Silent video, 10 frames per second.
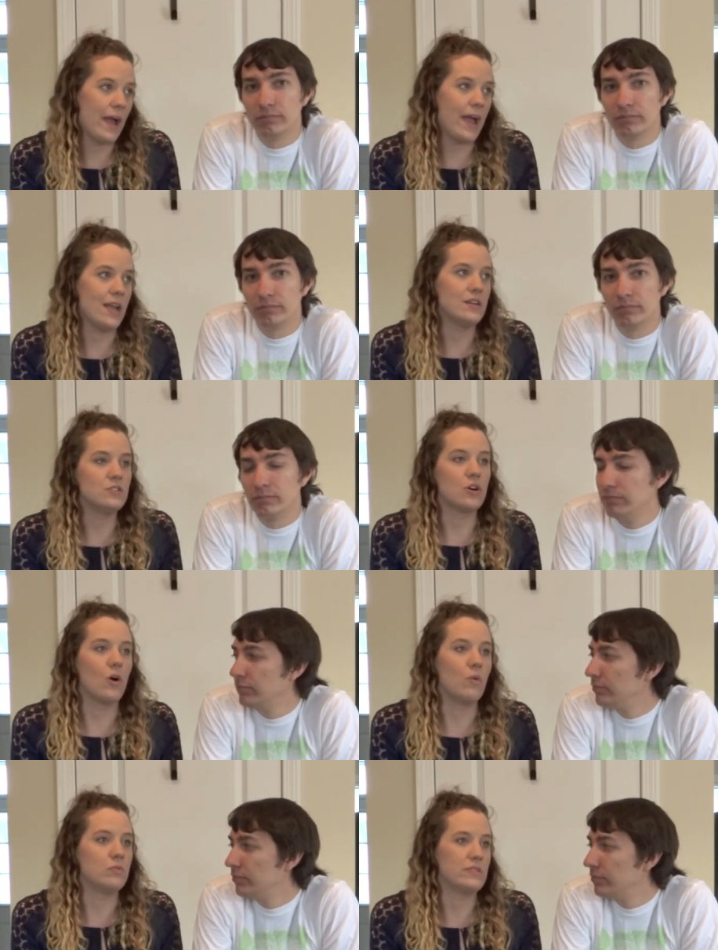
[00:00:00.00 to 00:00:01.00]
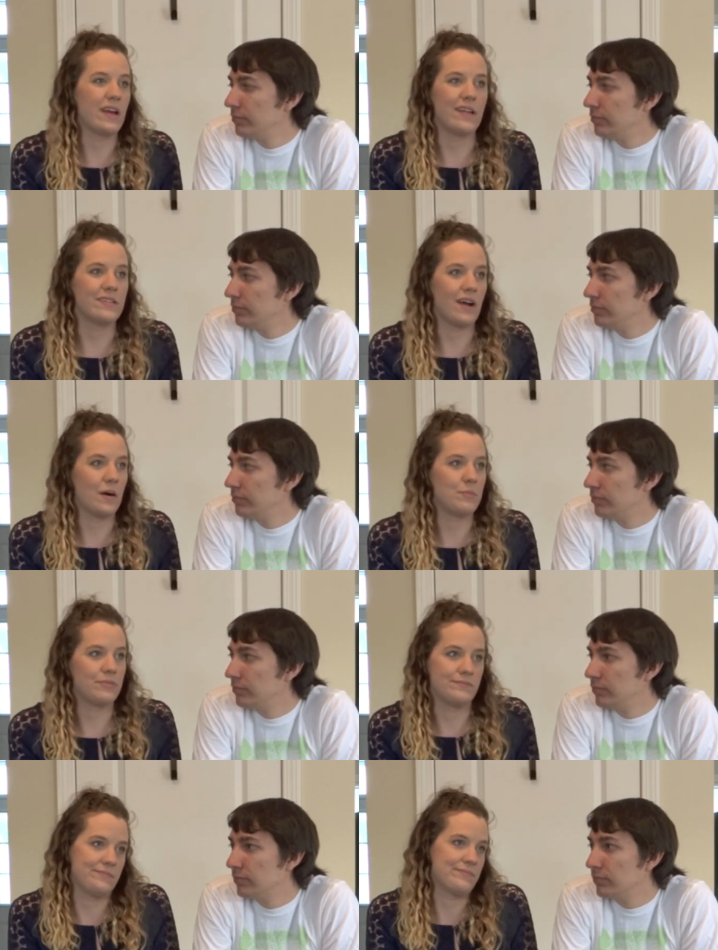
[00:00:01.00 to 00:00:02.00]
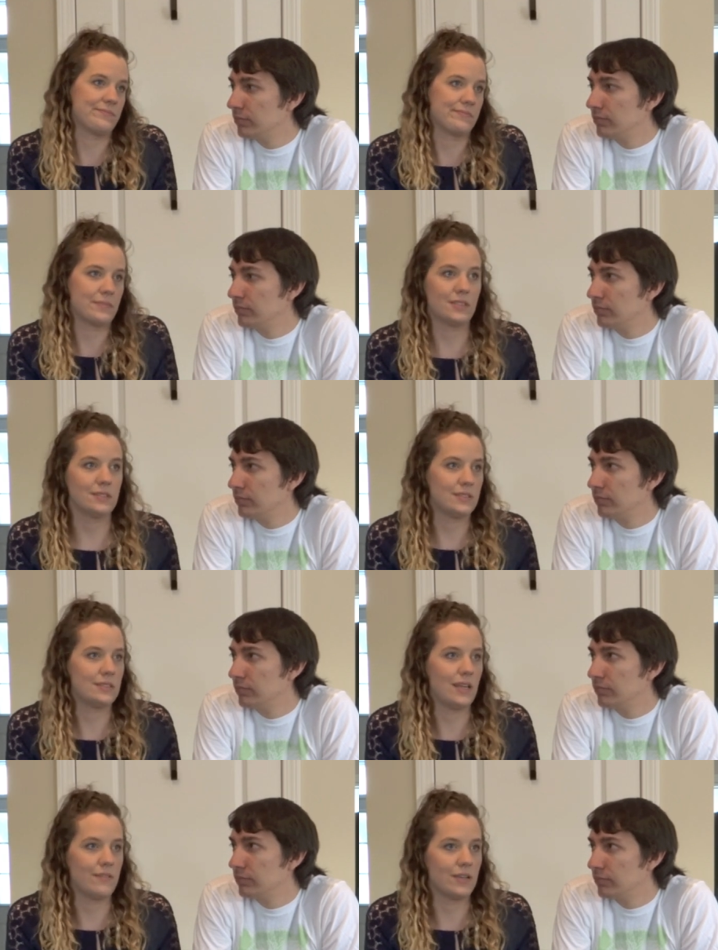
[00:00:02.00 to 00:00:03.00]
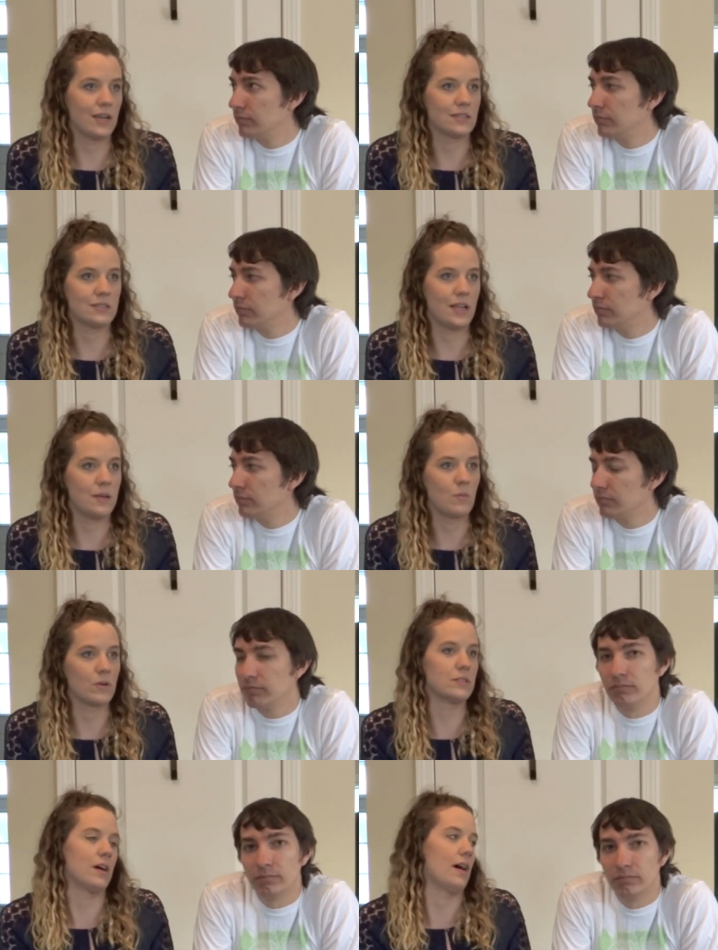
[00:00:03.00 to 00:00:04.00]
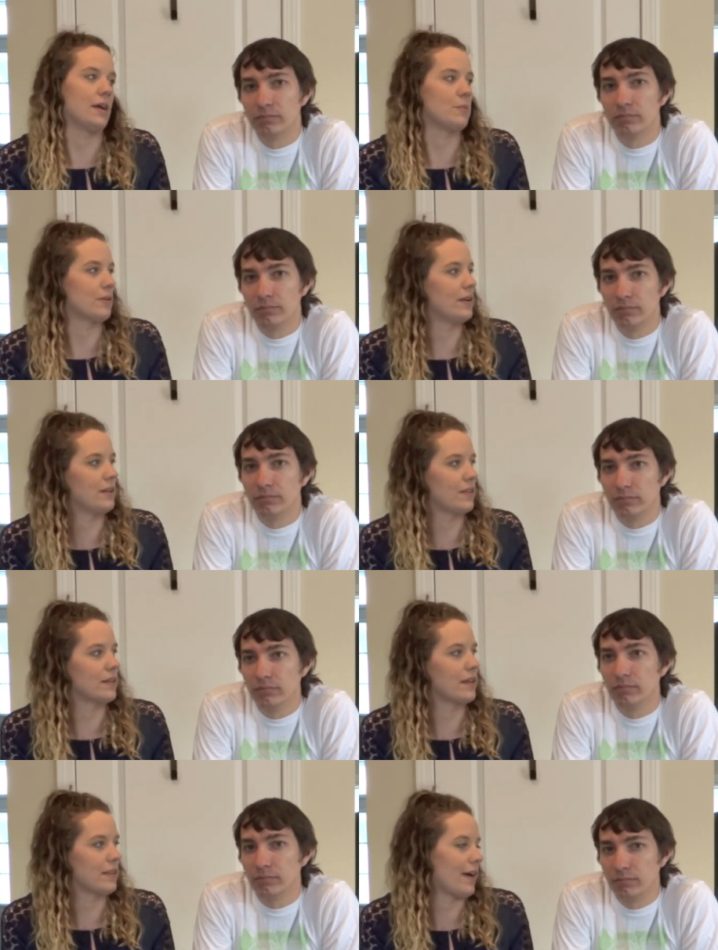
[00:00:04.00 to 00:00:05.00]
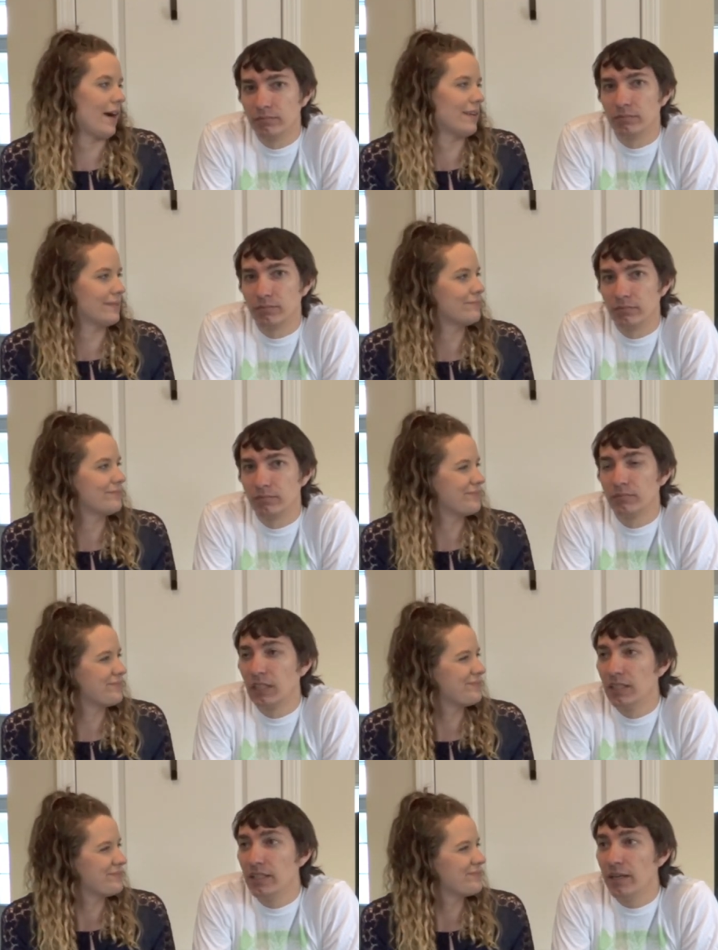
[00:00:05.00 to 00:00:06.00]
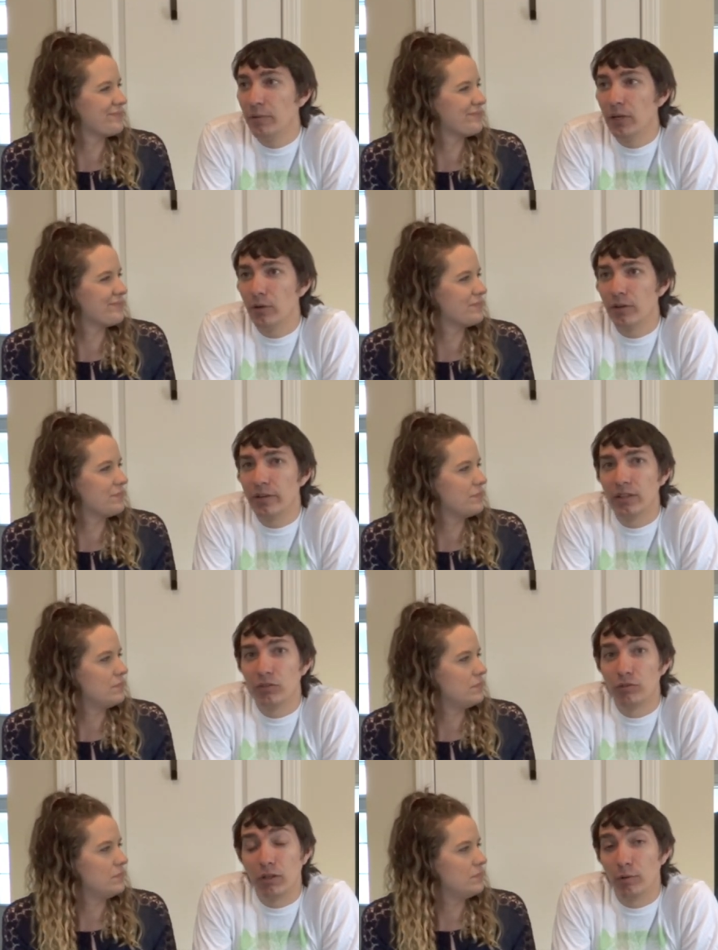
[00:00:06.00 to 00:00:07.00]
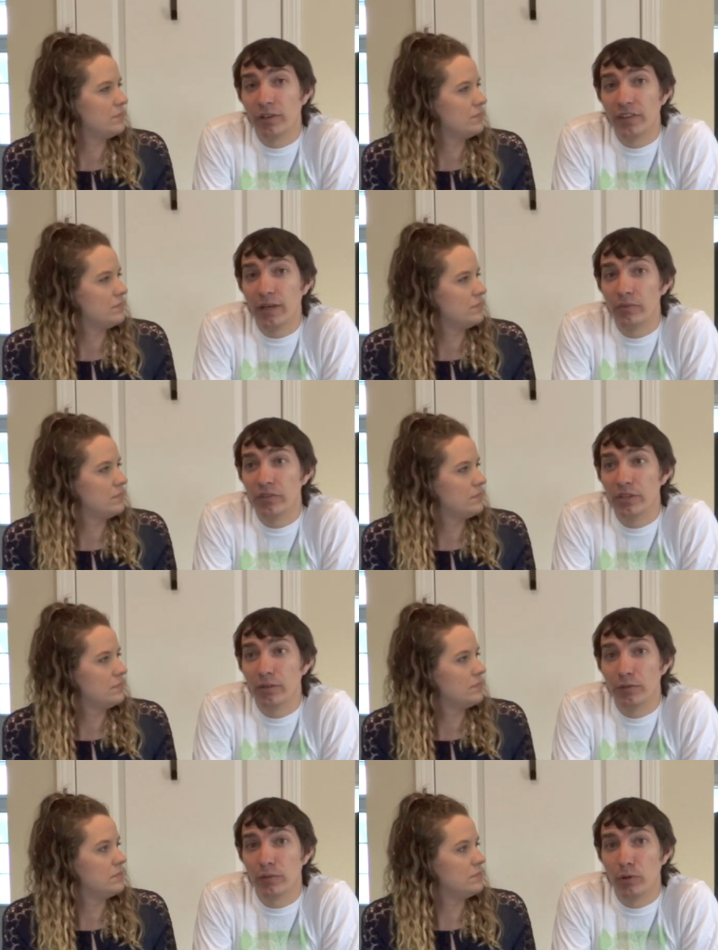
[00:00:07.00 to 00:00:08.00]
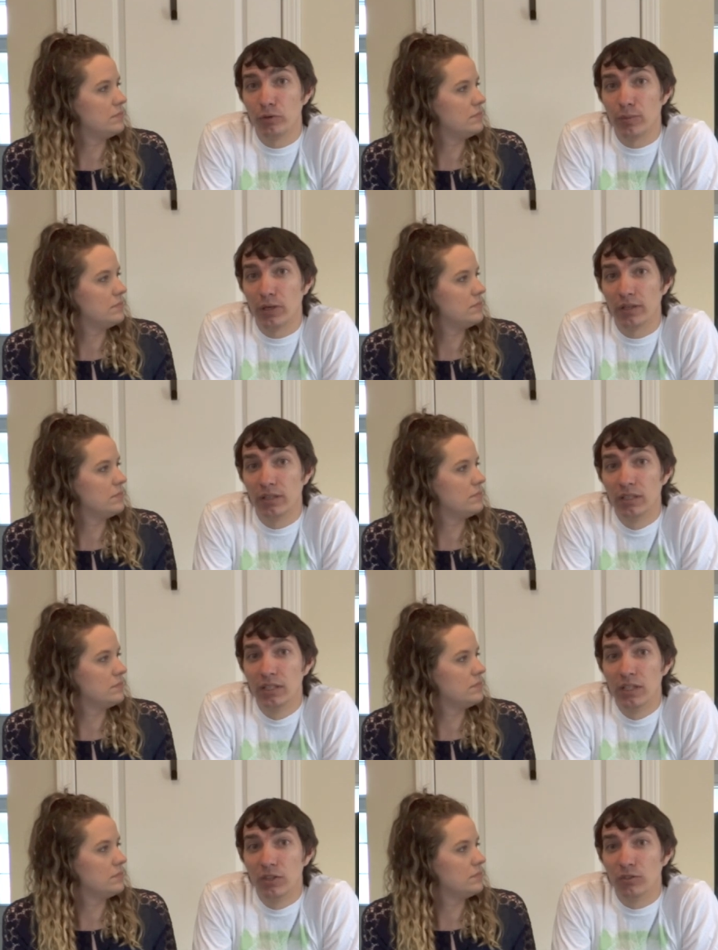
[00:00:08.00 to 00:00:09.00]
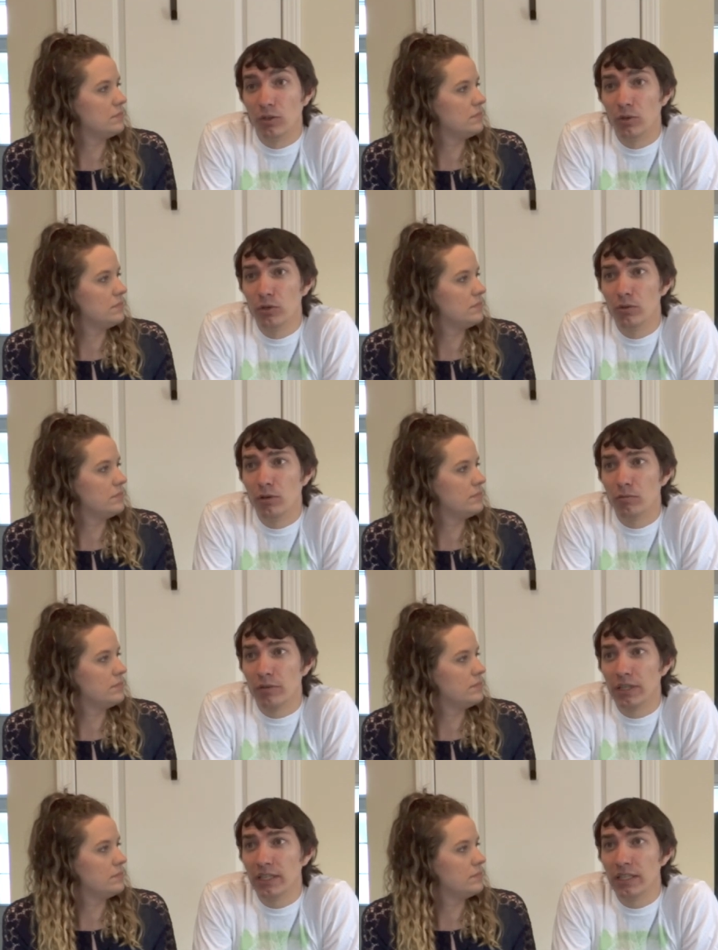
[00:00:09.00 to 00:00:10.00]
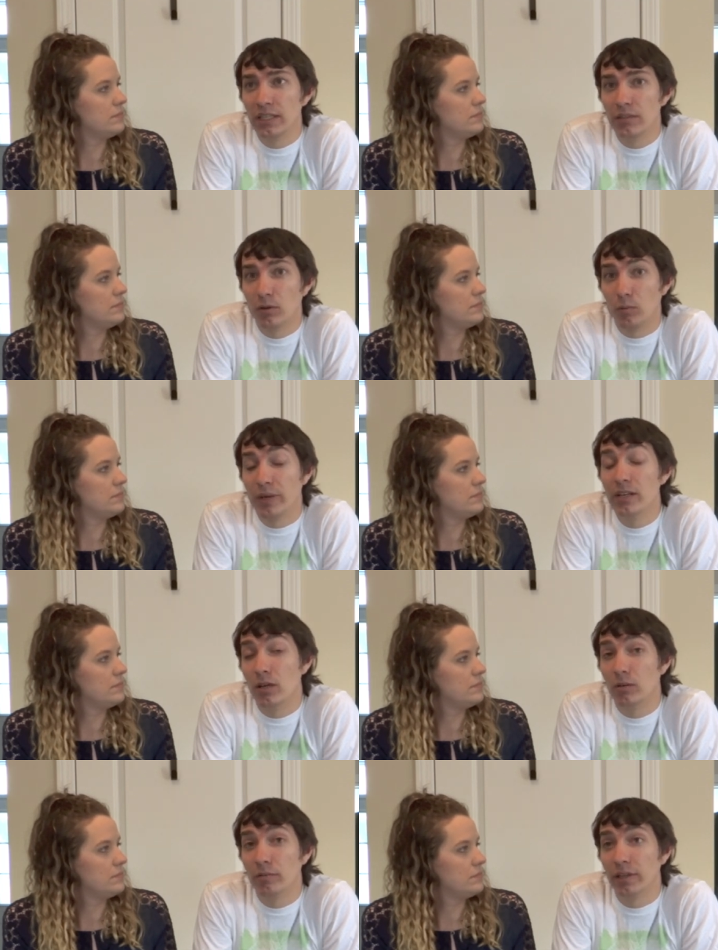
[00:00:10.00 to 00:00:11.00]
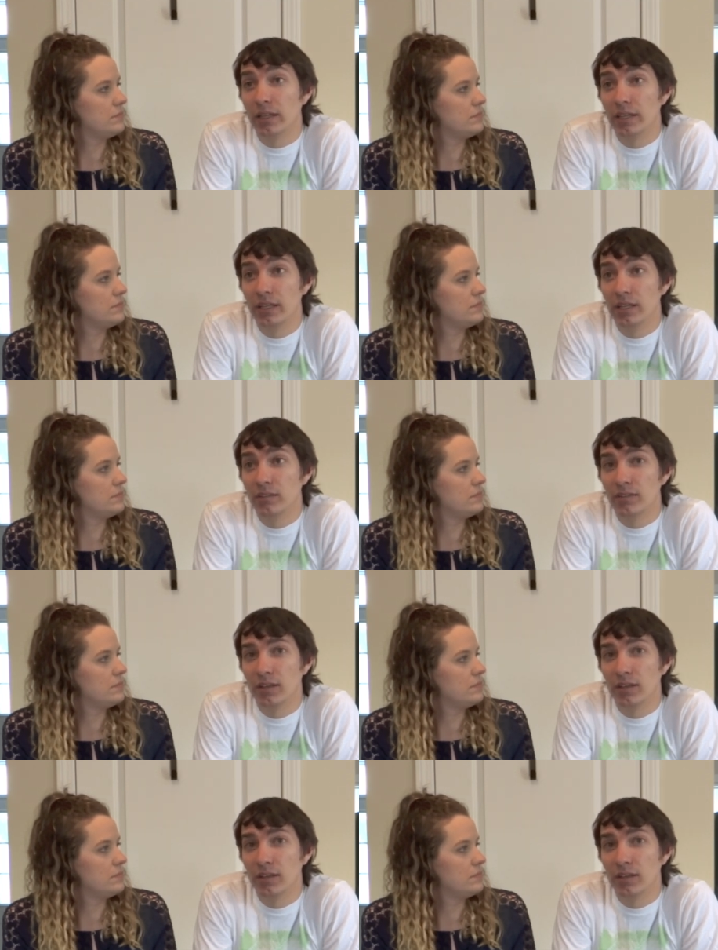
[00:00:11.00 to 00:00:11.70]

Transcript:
Speaker 1: way don't end up saving us any more time or anything like that.
Speaker 2: Yeah, we go during the slower times of the year for the most part, so you don't really need, or we don't really need